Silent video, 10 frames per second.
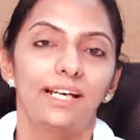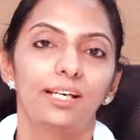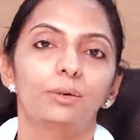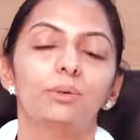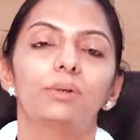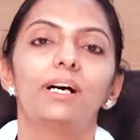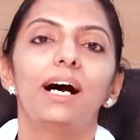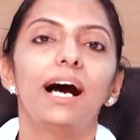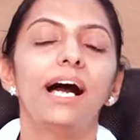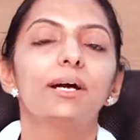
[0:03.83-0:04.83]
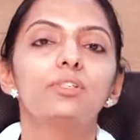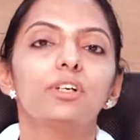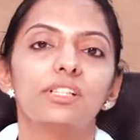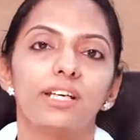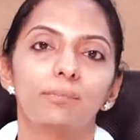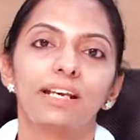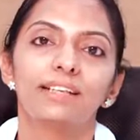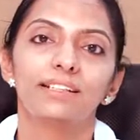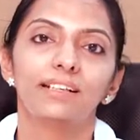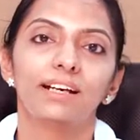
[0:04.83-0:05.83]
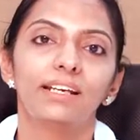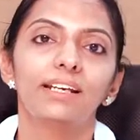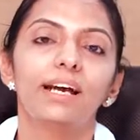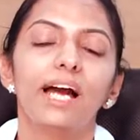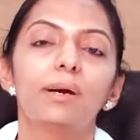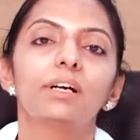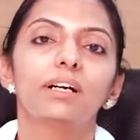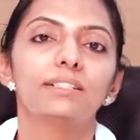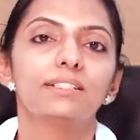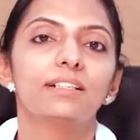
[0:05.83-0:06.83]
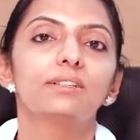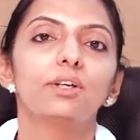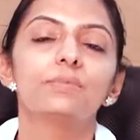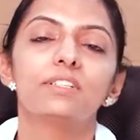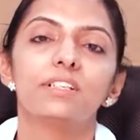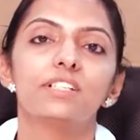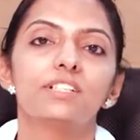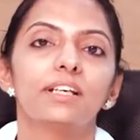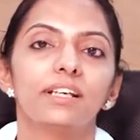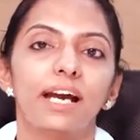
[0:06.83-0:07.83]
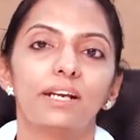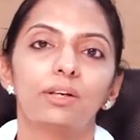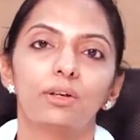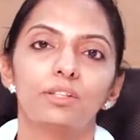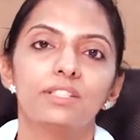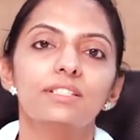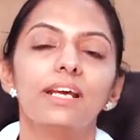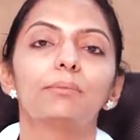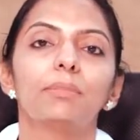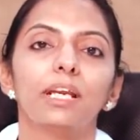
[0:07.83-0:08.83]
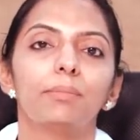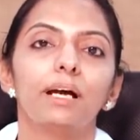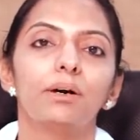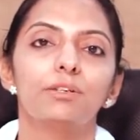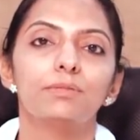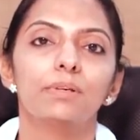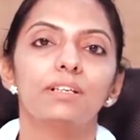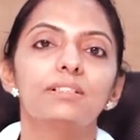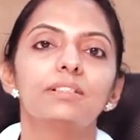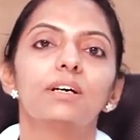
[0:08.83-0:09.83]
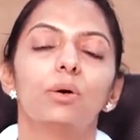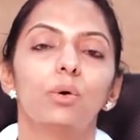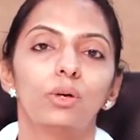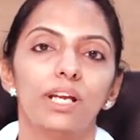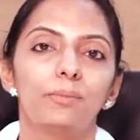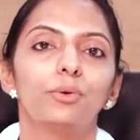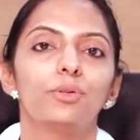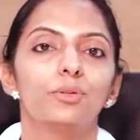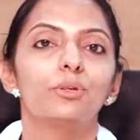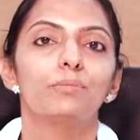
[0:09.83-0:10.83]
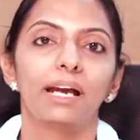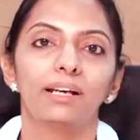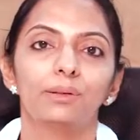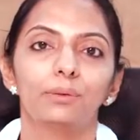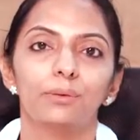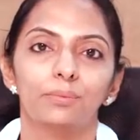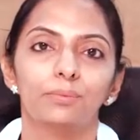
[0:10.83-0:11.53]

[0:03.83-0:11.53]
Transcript: Hello, I am Dr. Himali Tekani. I am a consultant obstetrician and gynecologist at Manipal Hospitals, Old Airport Road, Bangalore.